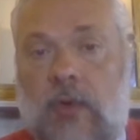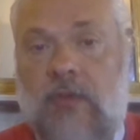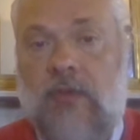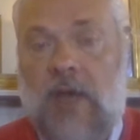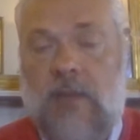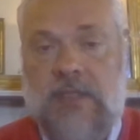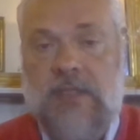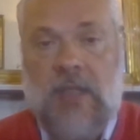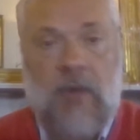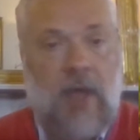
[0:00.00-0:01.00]
coat of
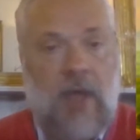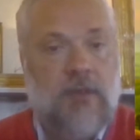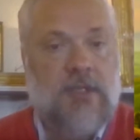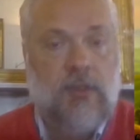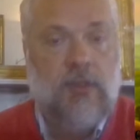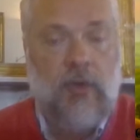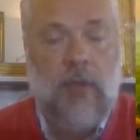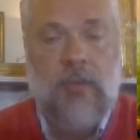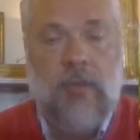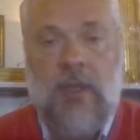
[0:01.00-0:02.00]
arms around
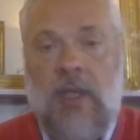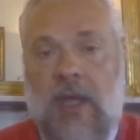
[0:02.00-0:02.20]
Europe,